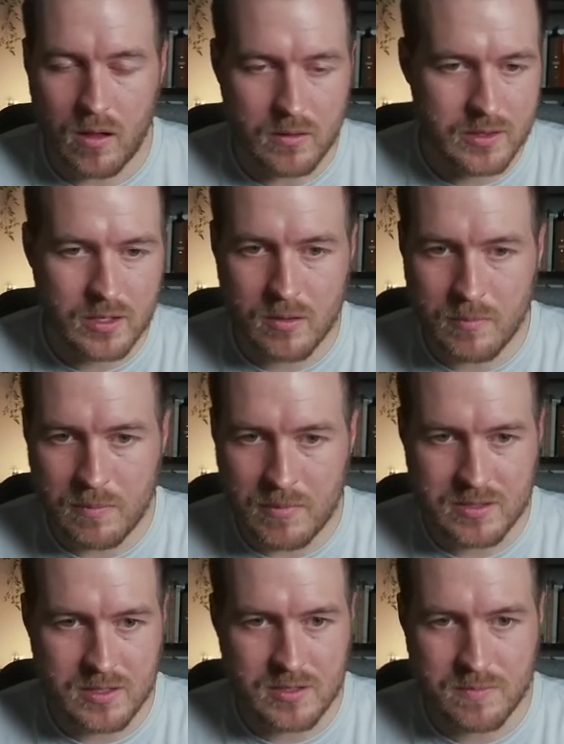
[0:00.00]
I'll let the commit
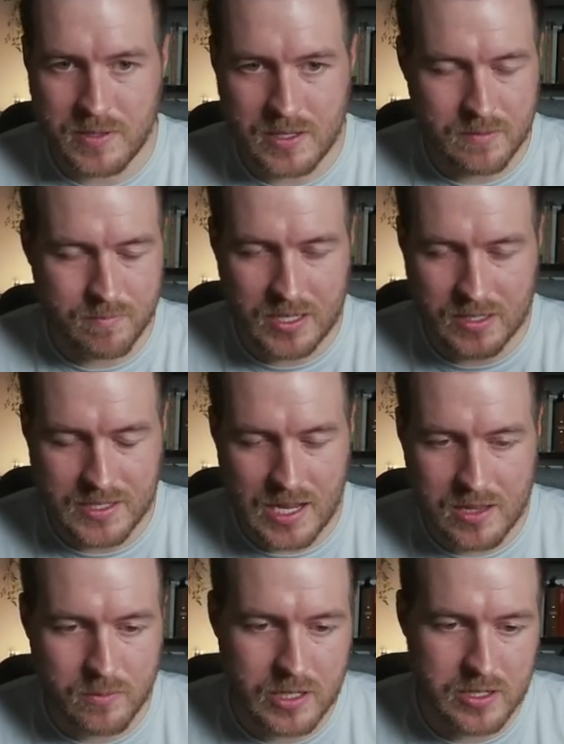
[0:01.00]
message be
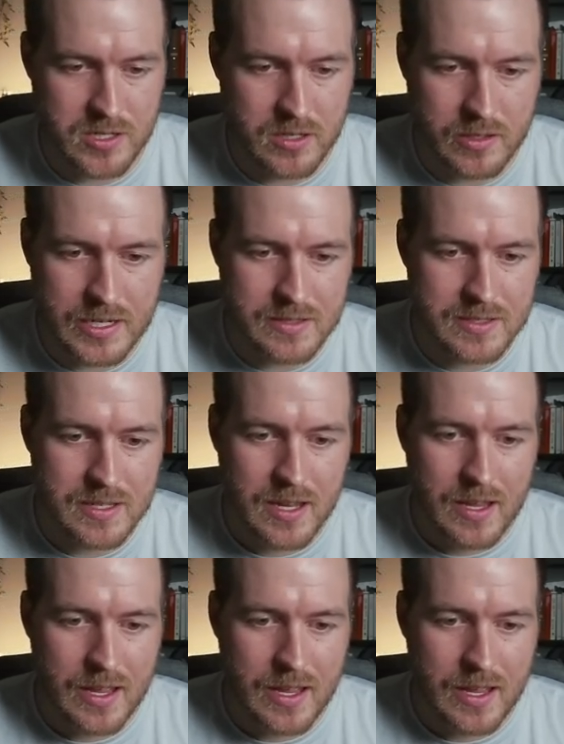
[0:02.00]
exactly what it generates